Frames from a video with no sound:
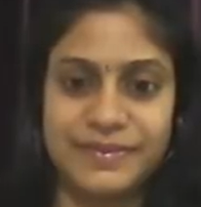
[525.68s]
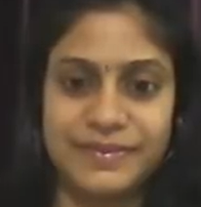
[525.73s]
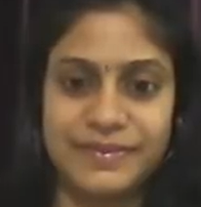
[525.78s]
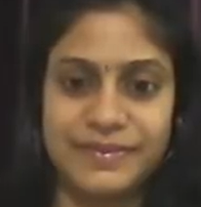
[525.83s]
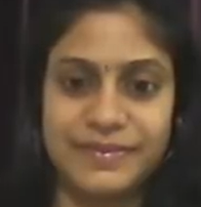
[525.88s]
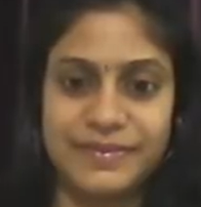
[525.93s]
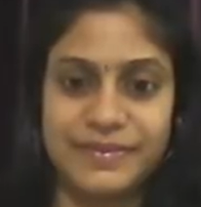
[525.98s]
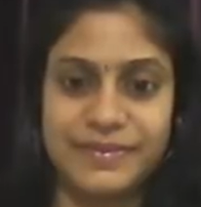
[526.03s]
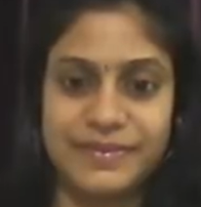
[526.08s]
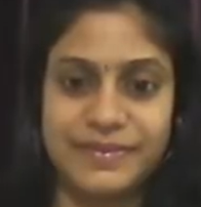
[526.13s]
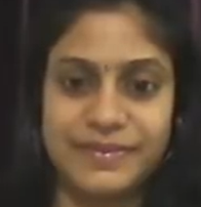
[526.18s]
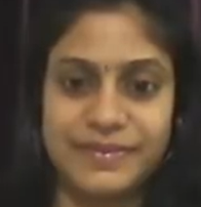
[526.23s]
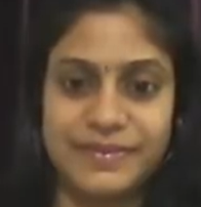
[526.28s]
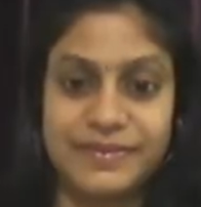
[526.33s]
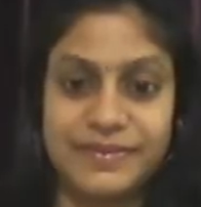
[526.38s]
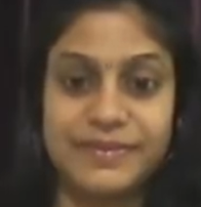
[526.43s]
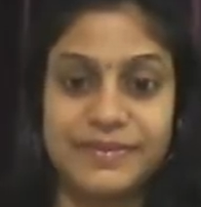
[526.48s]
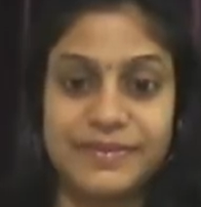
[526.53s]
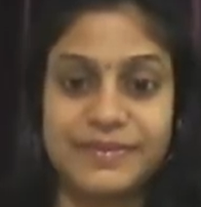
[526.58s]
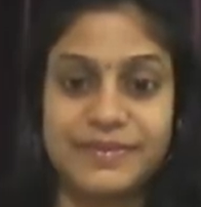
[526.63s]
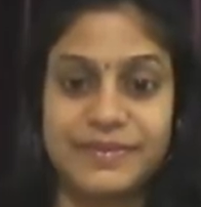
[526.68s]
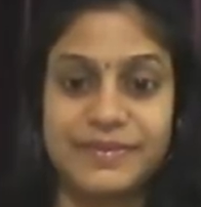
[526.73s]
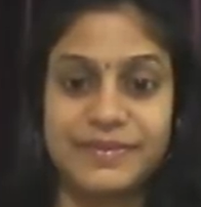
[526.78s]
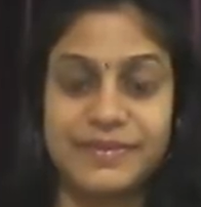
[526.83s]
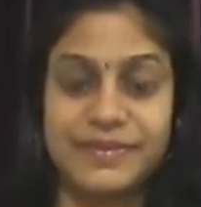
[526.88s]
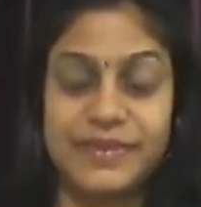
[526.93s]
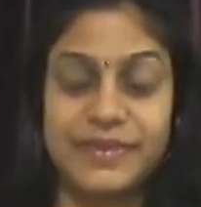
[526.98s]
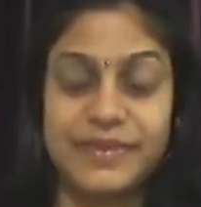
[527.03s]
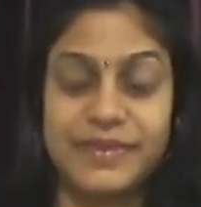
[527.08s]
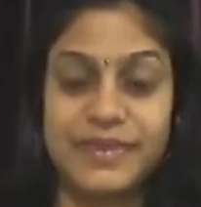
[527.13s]

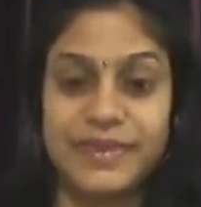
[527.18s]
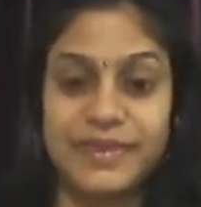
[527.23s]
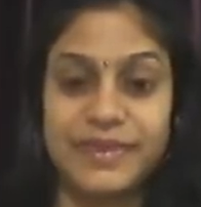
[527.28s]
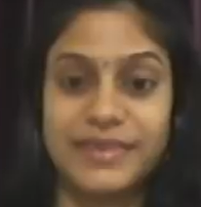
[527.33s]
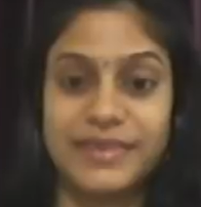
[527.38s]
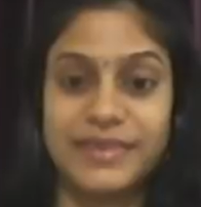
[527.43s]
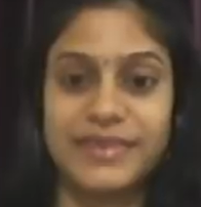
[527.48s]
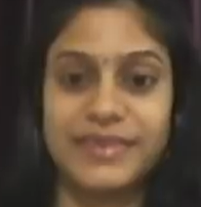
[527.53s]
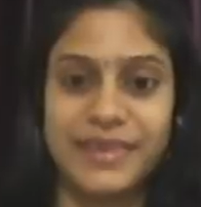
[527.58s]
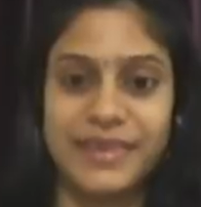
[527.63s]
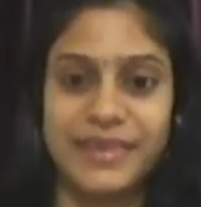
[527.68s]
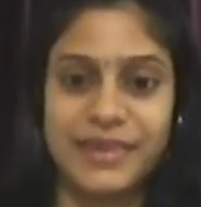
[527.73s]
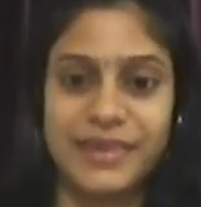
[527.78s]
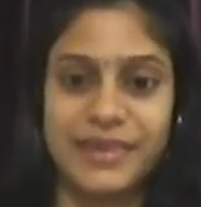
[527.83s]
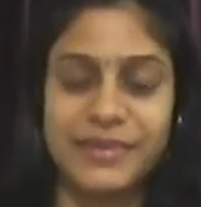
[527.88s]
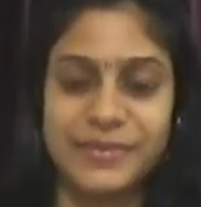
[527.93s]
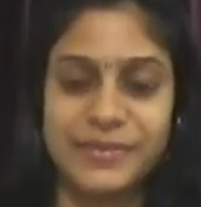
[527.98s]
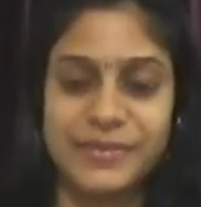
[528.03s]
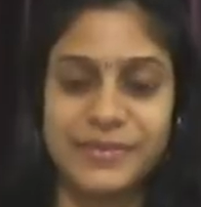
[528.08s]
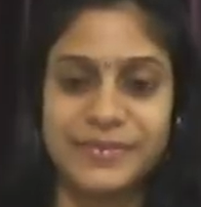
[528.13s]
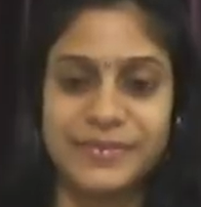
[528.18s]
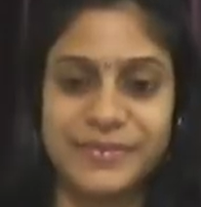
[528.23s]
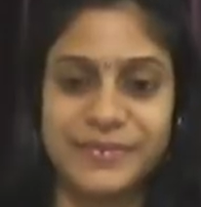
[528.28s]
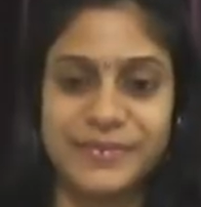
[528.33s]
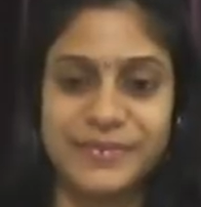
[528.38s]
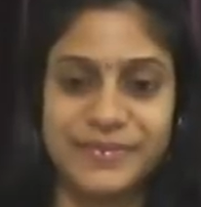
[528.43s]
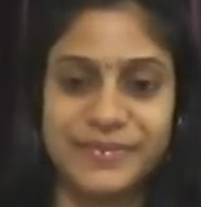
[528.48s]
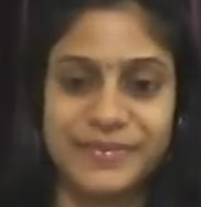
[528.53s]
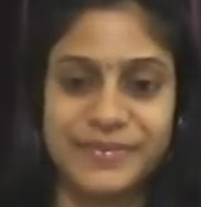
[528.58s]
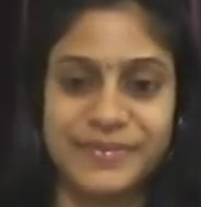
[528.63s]

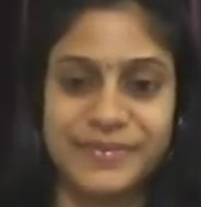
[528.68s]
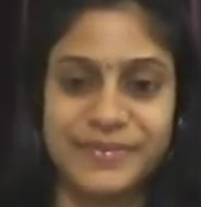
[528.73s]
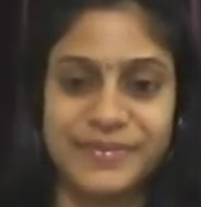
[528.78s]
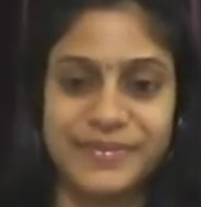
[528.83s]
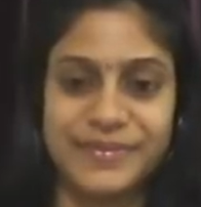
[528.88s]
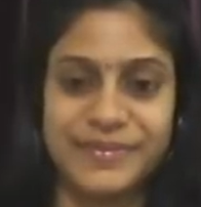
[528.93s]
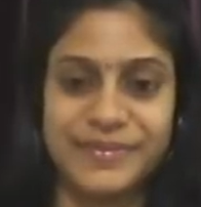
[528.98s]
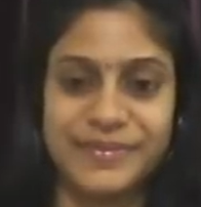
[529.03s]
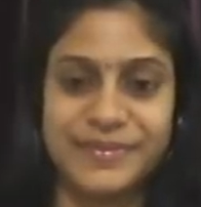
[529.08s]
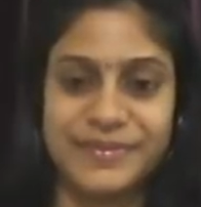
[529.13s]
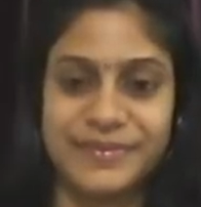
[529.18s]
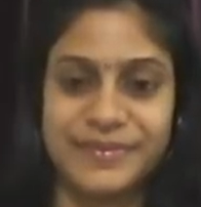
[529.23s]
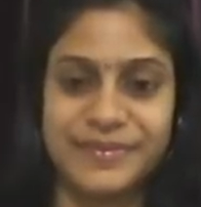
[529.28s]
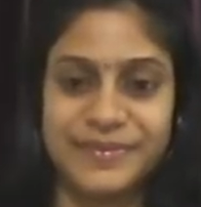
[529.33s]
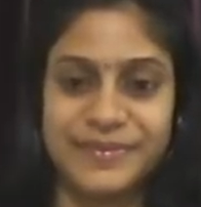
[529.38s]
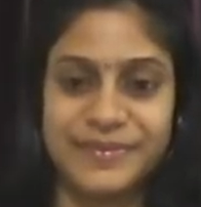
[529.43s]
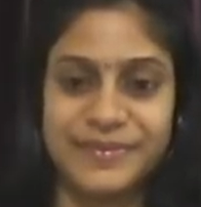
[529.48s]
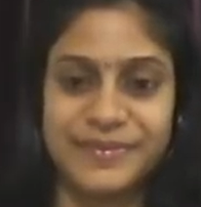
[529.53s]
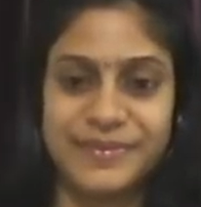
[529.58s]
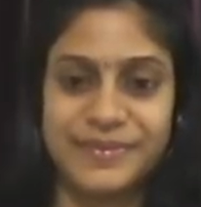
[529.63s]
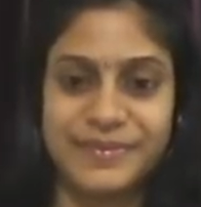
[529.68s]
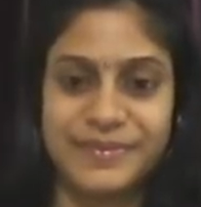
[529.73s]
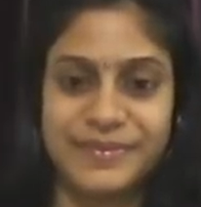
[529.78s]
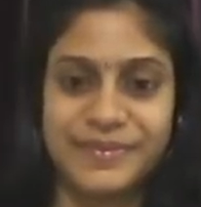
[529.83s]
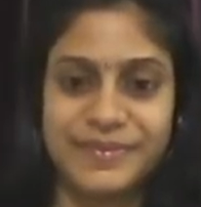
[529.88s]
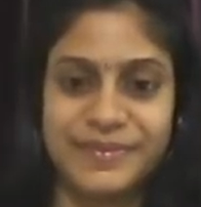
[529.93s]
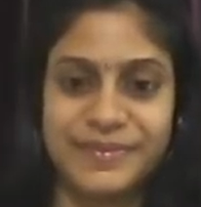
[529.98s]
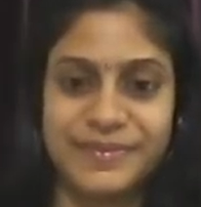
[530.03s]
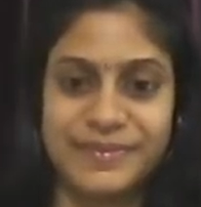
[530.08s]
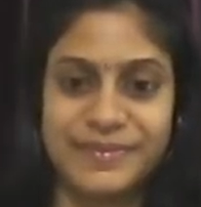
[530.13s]

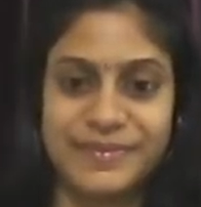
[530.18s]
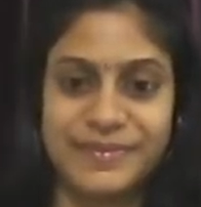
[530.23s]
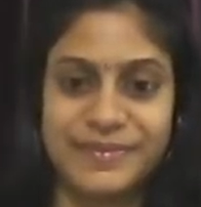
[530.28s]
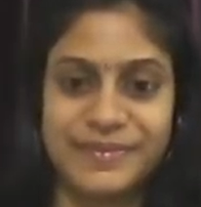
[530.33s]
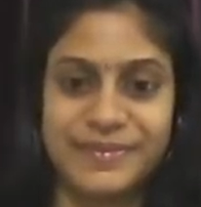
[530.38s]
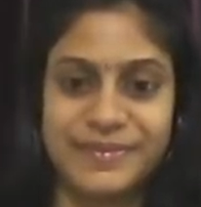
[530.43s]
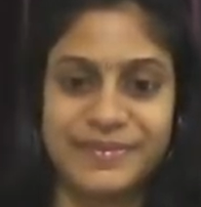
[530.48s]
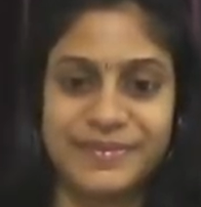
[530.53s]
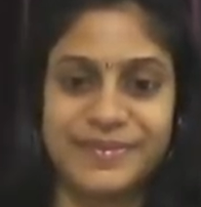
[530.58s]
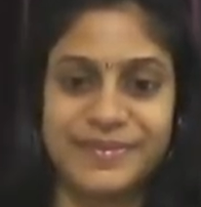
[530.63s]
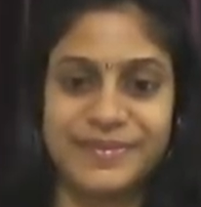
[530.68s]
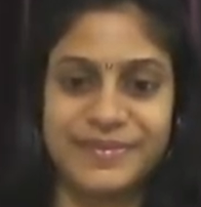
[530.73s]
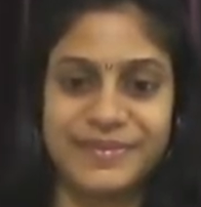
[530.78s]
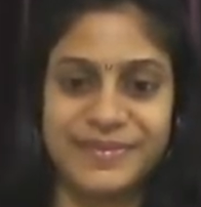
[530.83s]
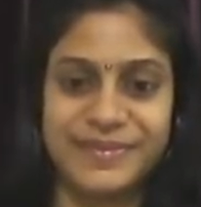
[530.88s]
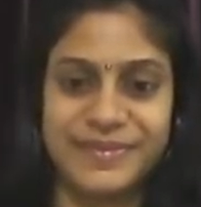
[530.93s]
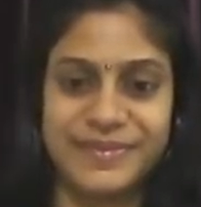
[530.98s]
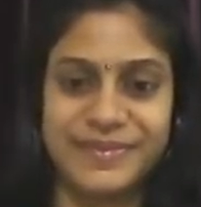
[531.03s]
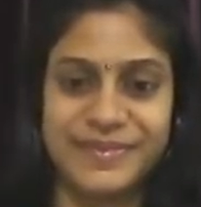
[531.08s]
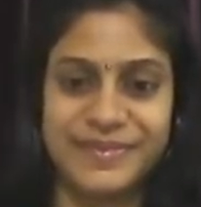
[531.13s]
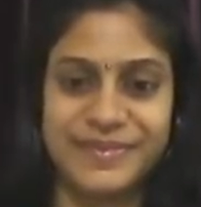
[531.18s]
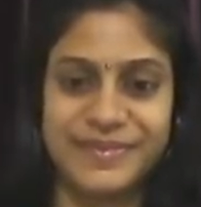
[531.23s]
(silent)